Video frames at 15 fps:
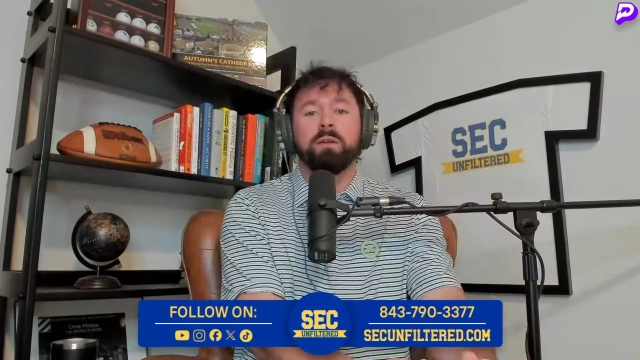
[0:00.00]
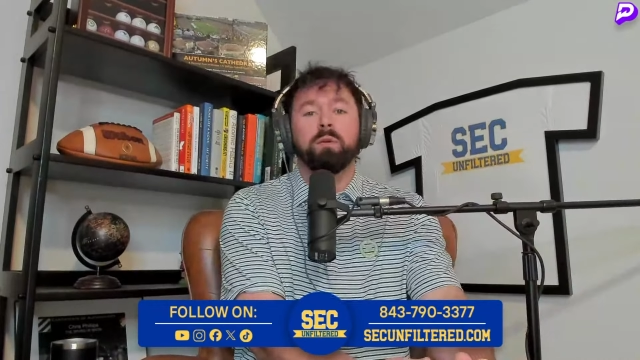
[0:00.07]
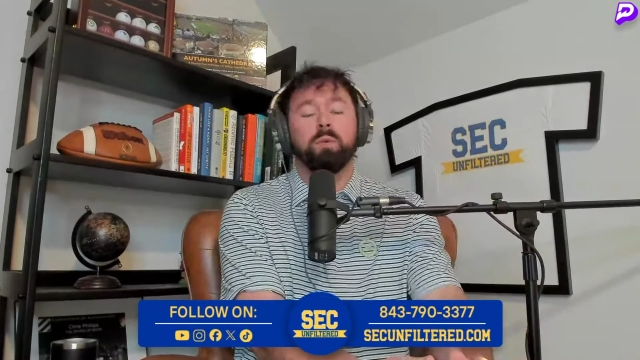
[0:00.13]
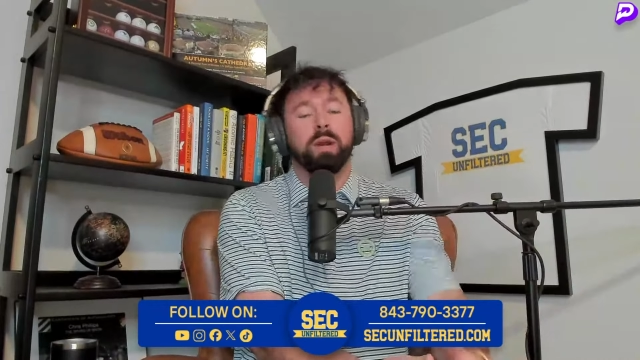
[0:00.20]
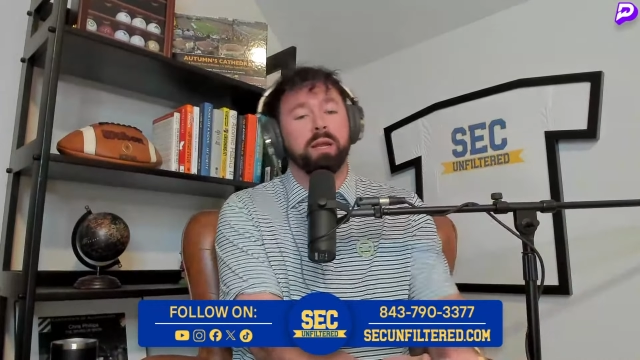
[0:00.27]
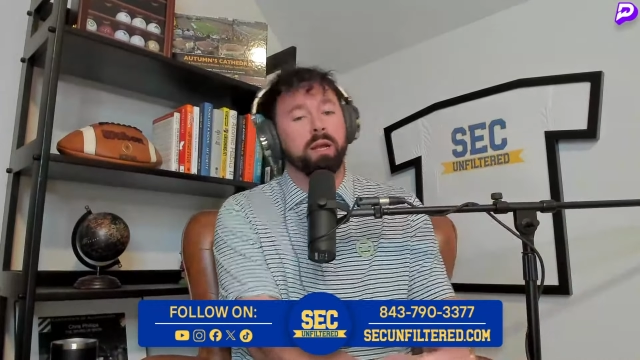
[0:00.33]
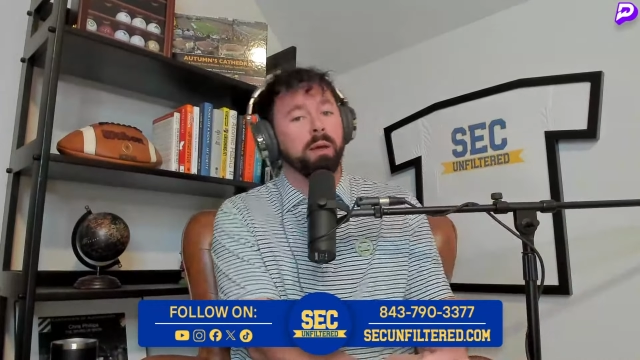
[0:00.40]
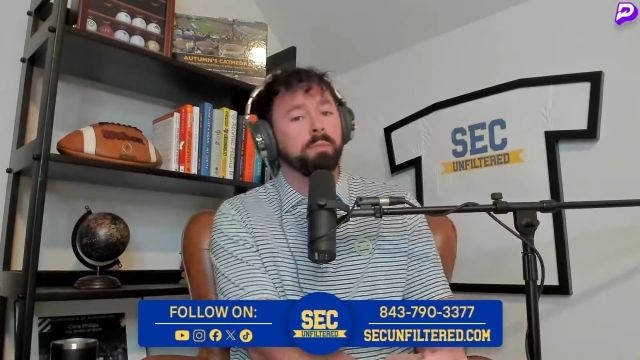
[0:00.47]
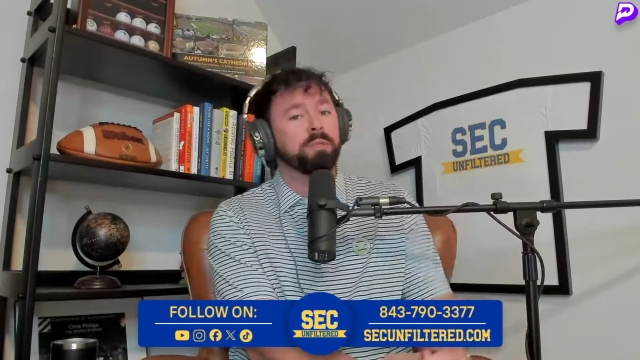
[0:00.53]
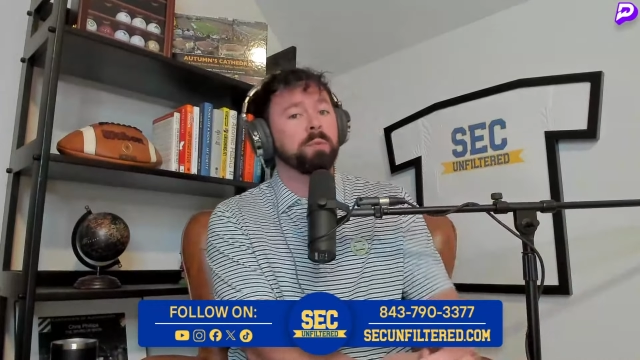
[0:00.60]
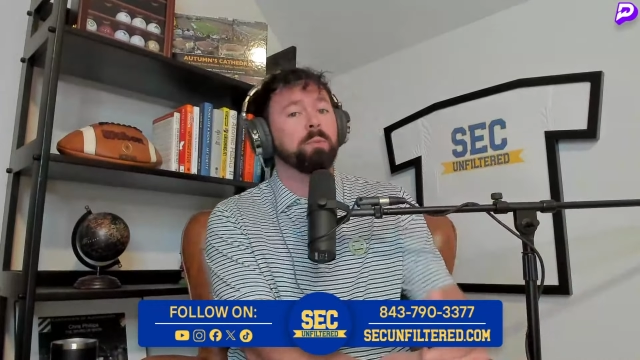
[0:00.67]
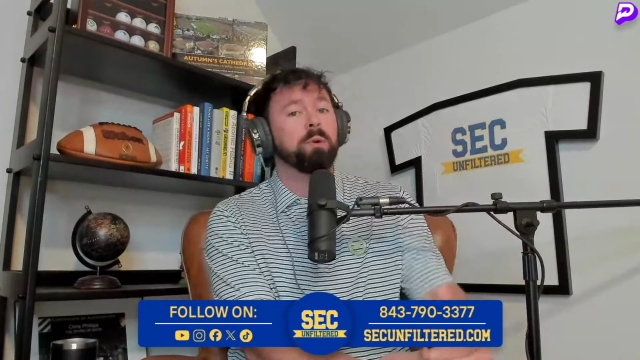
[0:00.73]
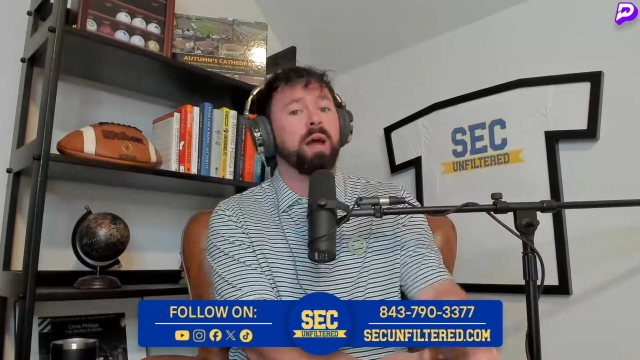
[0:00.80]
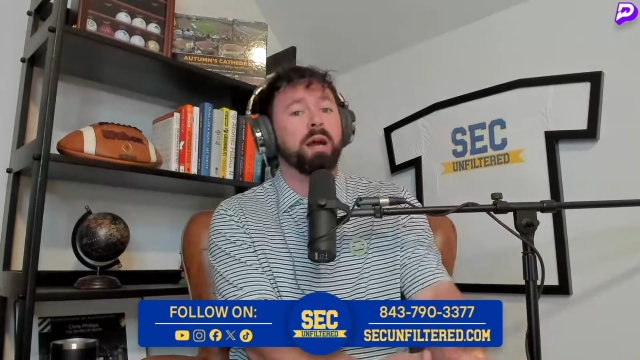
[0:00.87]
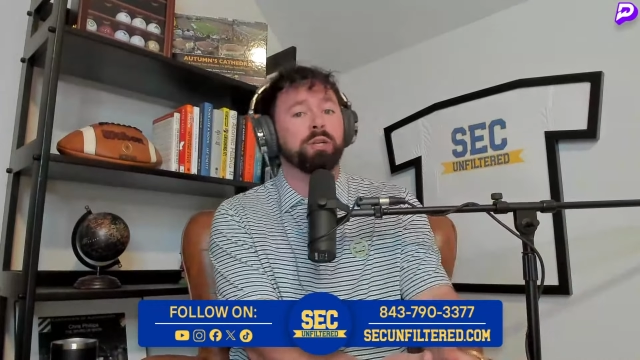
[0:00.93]
when it comes to
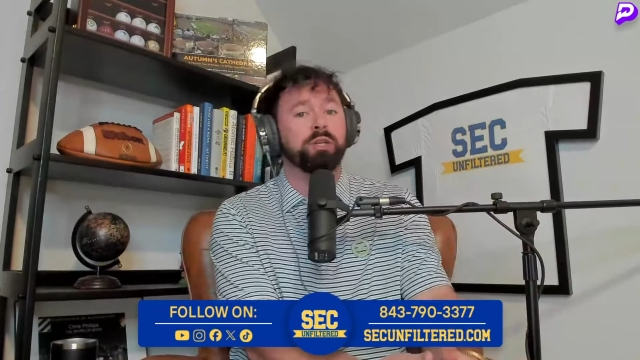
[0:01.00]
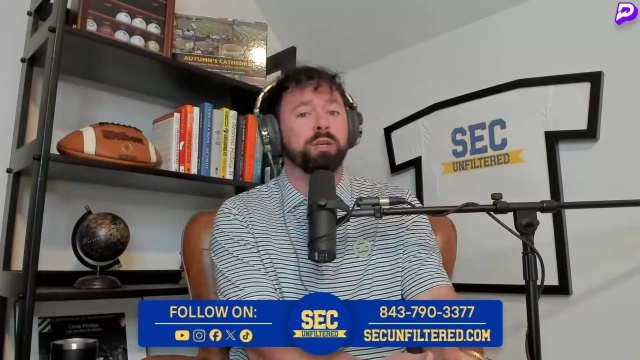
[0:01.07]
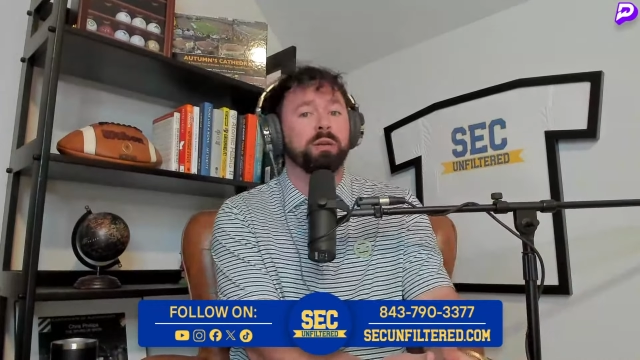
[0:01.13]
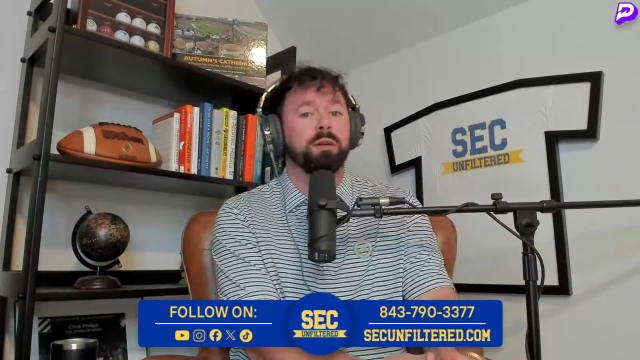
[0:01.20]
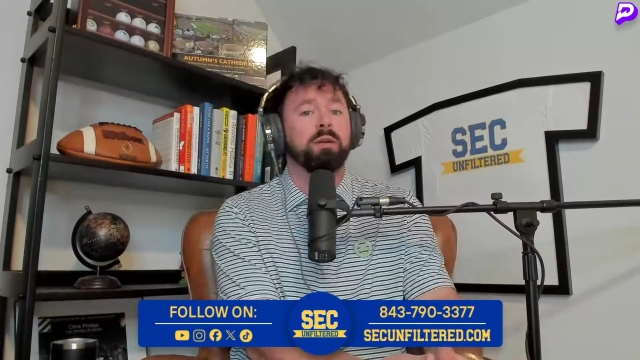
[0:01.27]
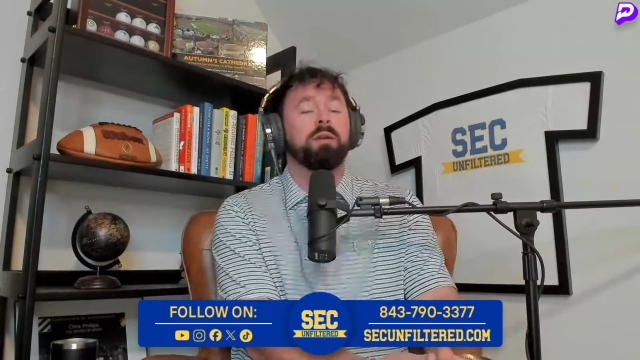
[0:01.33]
production.